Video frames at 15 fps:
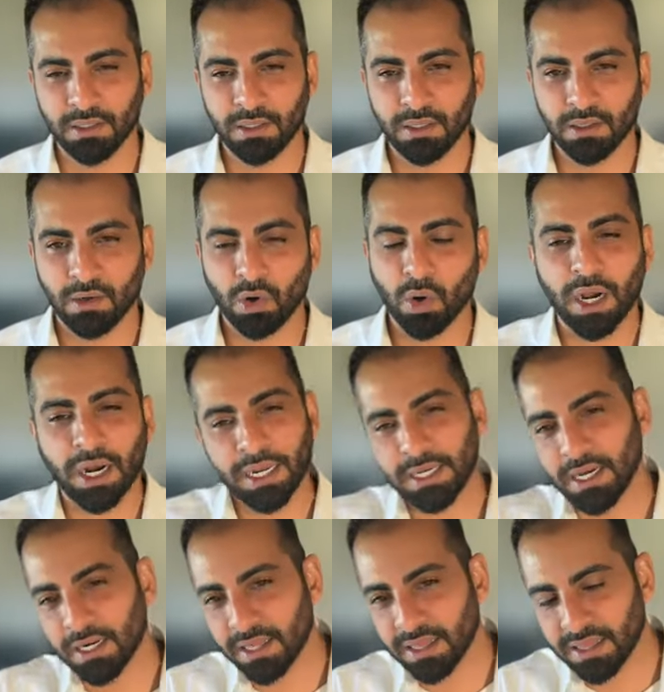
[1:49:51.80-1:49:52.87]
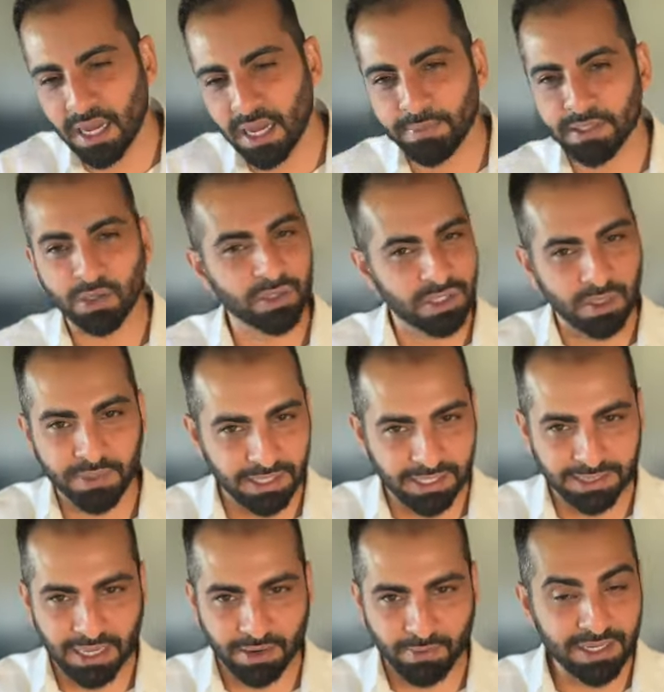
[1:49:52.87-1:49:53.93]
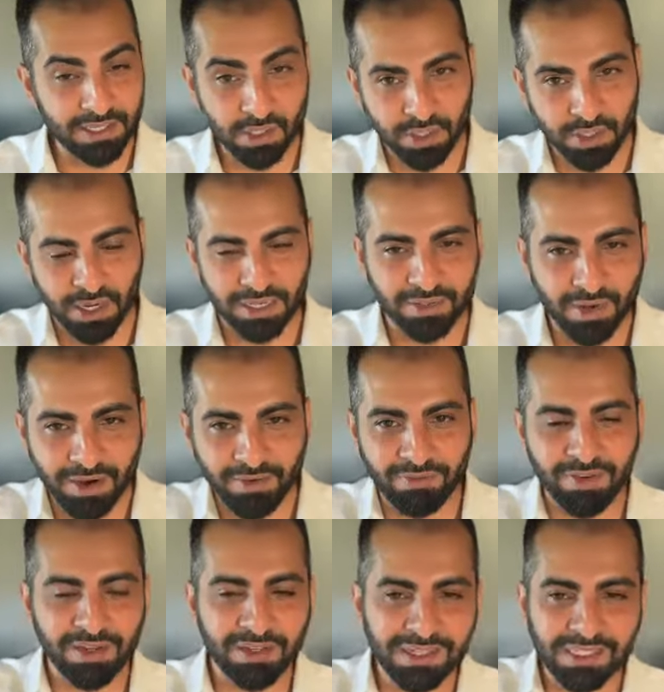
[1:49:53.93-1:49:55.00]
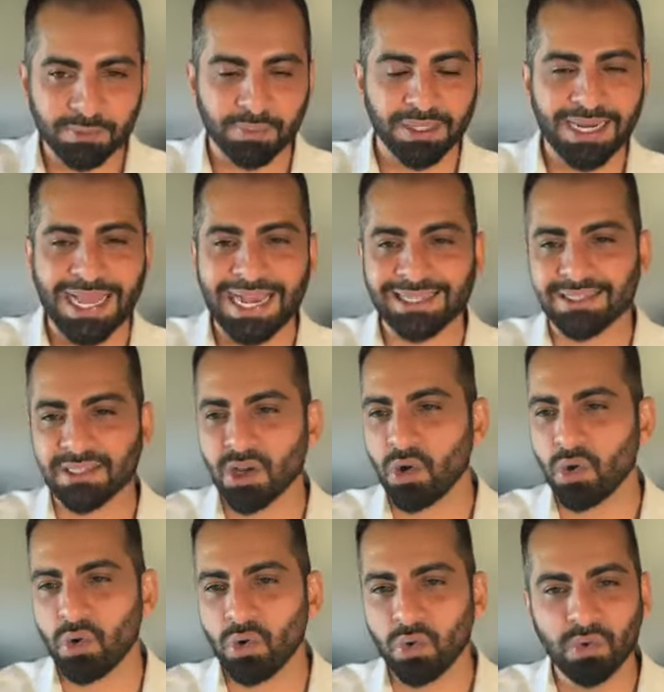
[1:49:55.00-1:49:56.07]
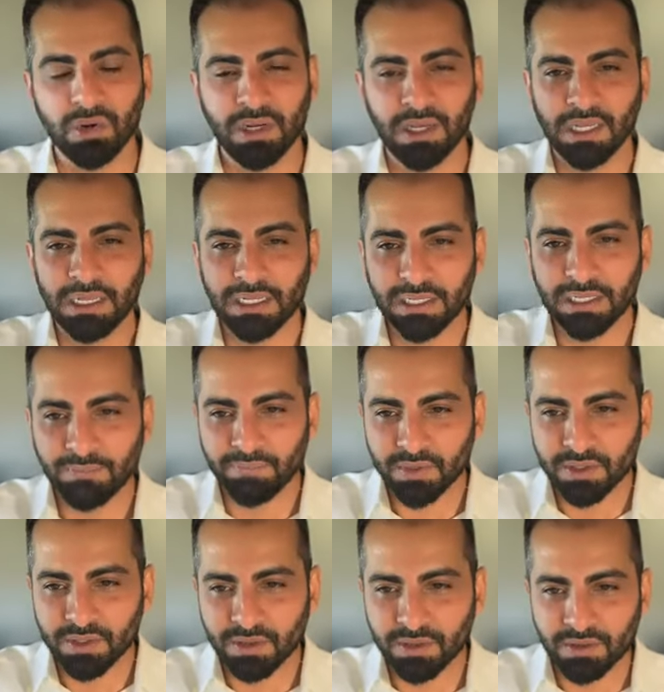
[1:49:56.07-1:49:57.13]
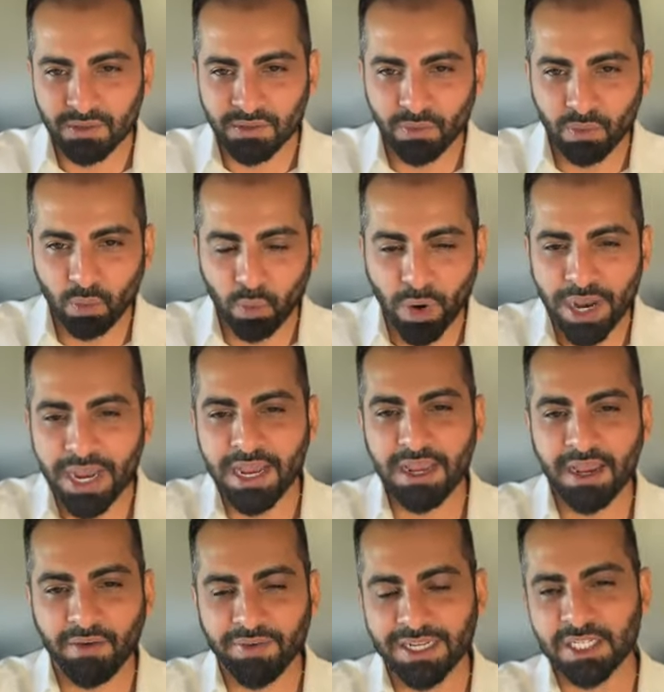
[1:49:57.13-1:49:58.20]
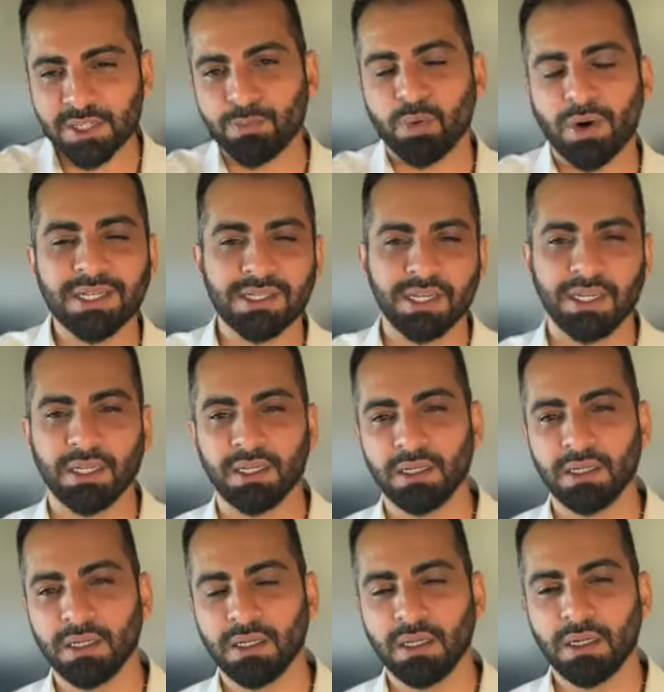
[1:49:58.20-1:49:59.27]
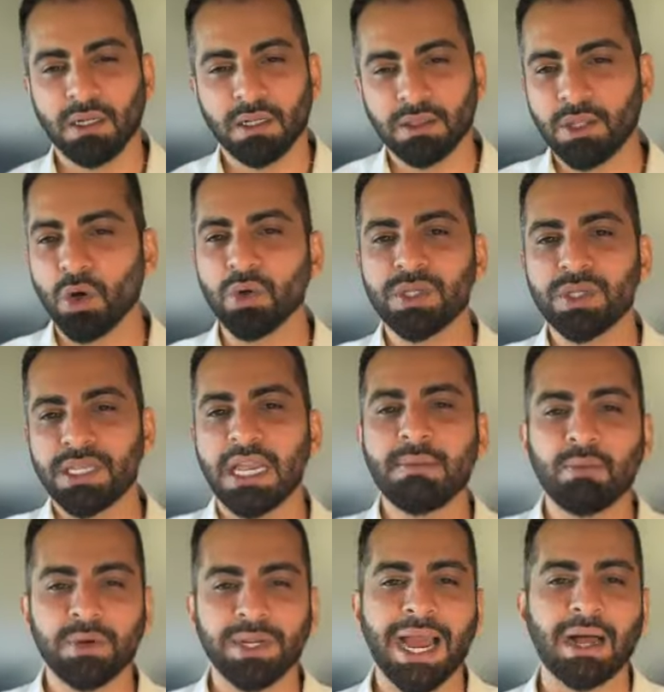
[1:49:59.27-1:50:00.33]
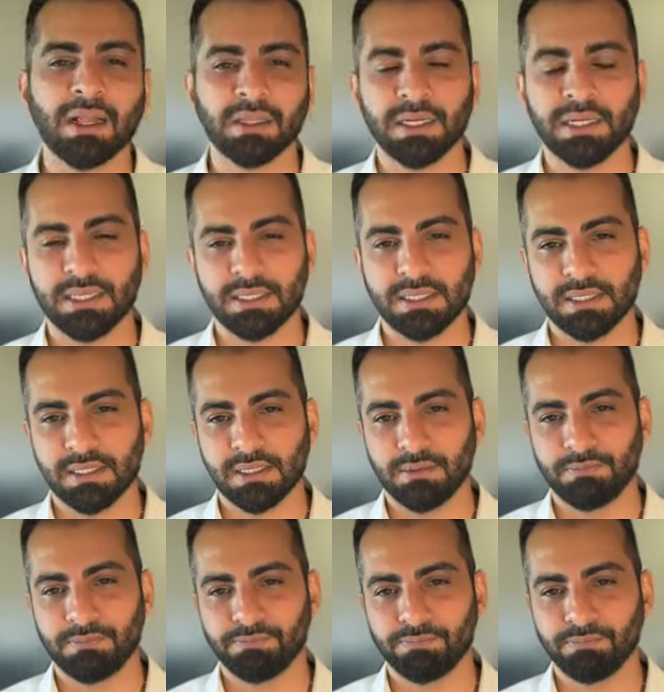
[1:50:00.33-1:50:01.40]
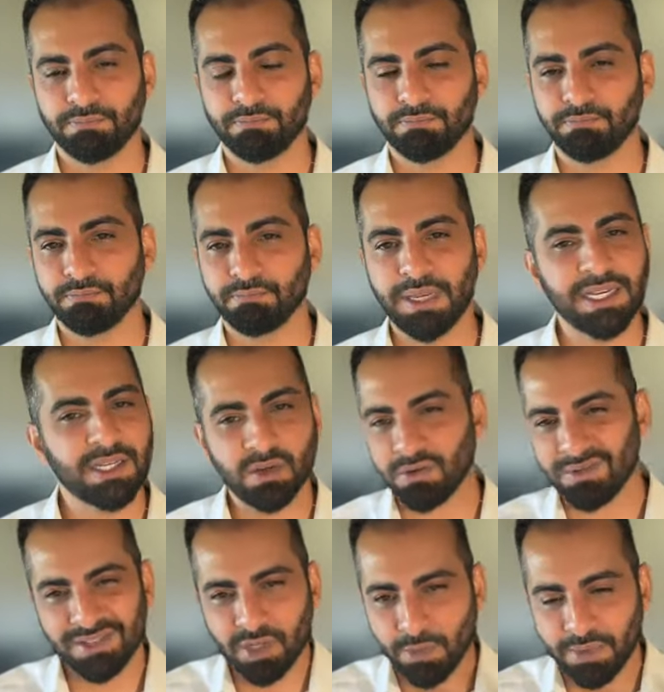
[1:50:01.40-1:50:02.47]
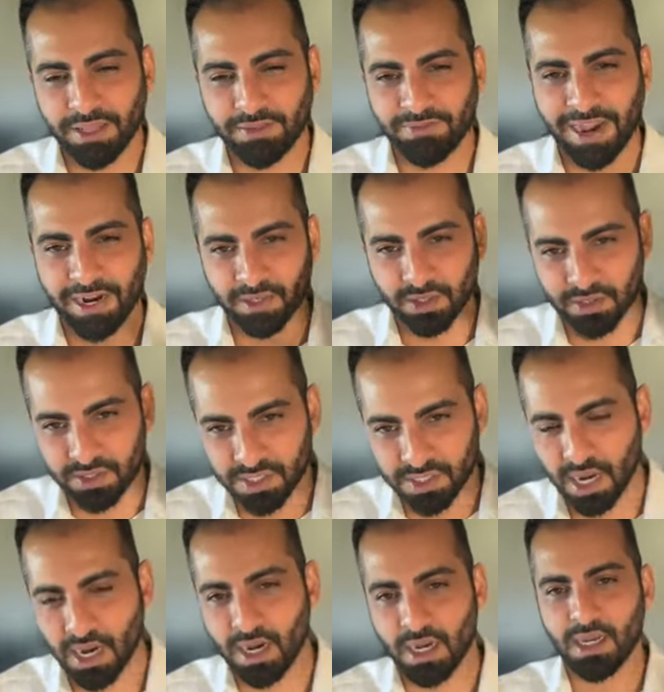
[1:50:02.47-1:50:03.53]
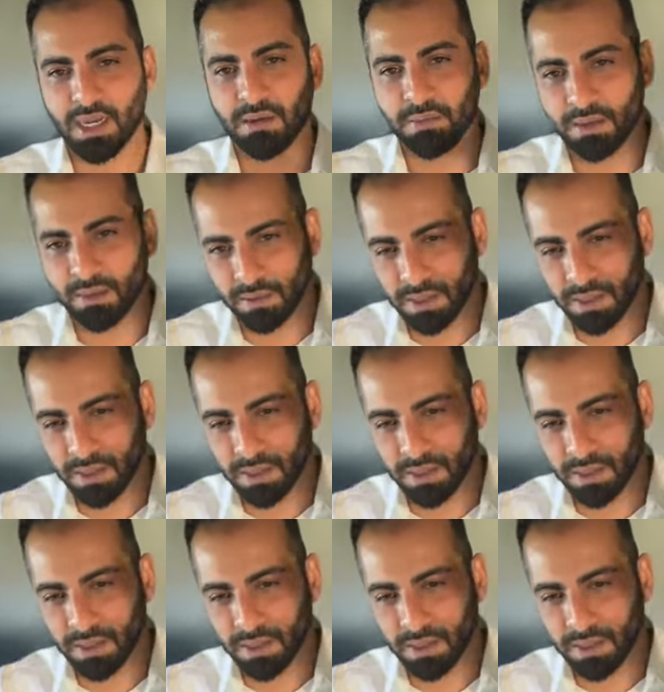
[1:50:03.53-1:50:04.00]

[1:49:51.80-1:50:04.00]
or ayyan al-thabit, or something like that, right? So there, so every discipline has its own way of expressing those same realities based on so many factors, time and